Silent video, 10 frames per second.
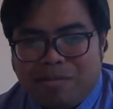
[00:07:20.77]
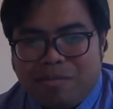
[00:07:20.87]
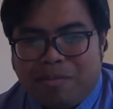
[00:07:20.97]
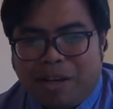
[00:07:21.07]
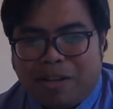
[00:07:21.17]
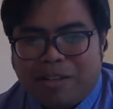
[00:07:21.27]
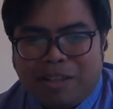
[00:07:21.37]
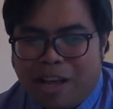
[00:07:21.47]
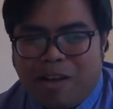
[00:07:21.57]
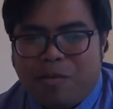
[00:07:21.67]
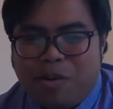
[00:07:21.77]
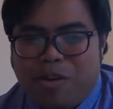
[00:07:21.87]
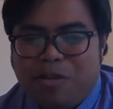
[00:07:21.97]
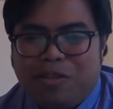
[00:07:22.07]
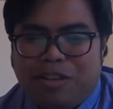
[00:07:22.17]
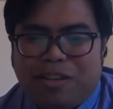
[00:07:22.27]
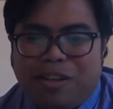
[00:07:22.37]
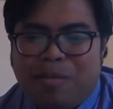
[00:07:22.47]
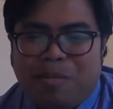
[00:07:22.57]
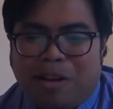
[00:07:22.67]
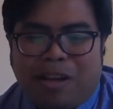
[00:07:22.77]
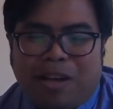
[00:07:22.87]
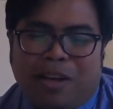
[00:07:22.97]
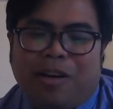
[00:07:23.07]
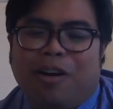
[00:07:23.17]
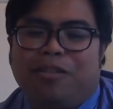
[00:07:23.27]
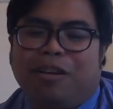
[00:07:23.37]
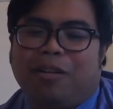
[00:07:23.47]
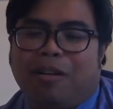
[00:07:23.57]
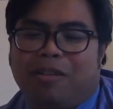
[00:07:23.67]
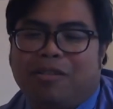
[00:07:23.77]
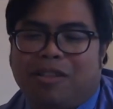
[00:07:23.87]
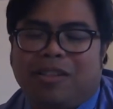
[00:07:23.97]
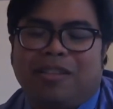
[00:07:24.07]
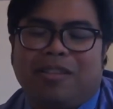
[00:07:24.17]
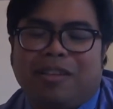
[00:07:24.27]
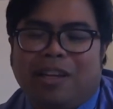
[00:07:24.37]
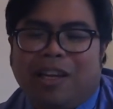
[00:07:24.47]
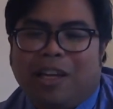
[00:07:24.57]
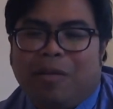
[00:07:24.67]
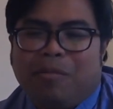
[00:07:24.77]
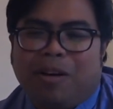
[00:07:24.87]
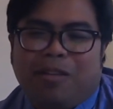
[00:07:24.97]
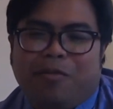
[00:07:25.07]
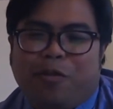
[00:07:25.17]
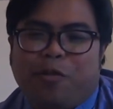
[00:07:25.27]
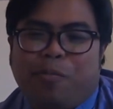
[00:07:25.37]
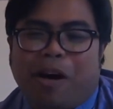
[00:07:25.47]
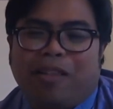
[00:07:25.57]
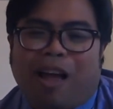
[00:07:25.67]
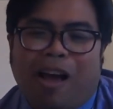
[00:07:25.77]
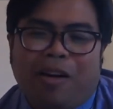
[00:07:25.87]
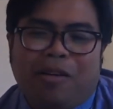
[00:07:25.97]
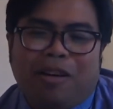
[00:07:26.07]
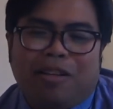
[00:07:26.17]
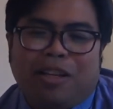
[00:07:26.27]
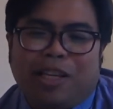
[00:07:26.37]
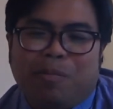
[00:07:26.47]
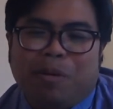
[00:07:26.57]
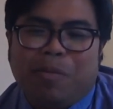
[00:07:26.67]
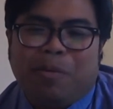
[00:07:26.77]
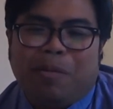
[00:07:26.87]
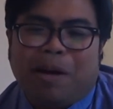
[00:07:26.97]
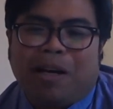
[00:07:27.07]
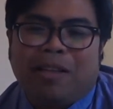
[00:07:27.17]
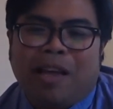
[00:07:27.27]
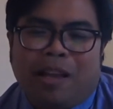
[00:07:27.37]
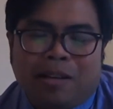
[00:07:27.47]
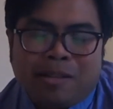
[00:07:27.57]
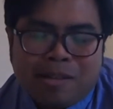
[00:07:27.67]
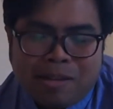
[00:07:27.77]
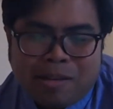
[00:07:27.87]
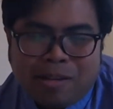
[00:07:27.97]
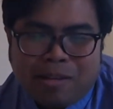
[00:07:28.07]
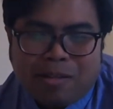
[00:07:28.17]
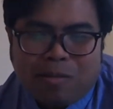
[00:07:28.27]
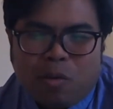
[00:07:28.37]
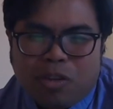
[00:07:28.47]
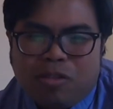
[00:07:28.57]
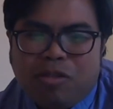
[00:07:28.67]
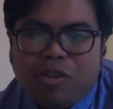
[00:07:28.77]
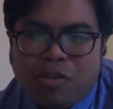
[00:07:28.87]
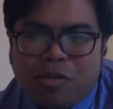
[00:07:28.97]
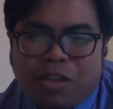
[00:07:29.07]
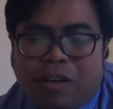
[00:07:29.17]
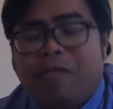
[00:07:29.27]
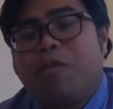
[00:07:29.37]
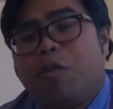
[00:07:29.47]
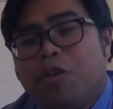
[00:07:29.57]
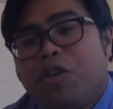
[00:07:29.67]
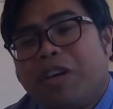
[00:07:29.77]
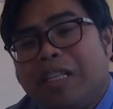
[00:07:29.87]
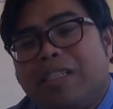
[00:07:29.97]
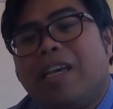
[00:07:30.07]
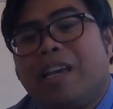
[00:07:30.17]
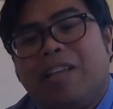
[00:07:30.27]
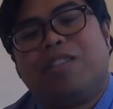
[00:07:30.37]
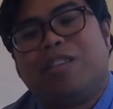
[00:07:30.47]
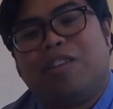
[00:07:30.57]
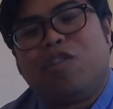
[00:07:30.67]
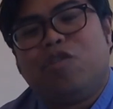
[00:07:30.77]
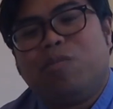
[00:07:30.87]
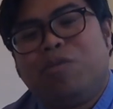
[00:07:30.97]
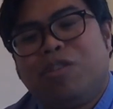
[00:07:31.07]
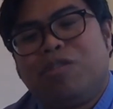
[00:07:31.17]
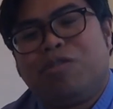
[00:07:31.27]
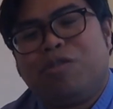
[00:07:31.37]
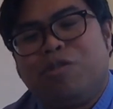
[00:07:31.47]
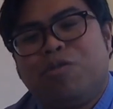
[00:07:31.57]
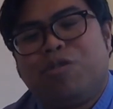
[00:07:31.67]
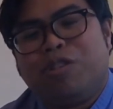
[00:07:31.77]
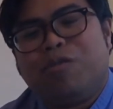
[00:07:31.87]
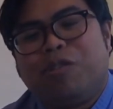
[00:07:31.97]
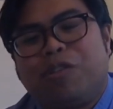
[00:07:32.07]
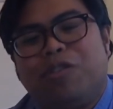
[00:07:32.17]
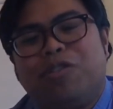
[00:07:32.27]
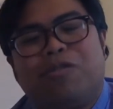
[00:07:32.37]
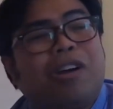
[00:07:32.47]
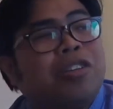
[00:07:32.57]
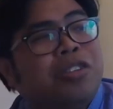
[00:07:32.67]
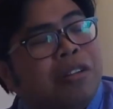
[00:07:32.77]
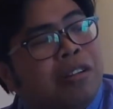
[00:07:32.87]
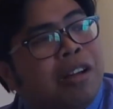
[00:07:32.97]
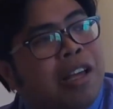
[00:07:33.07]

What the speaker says: Because now we're using them in our technologies. But for Pythagoras and the people back then, what's the use? And of course you can say, yes, the Egyptians used this for construction,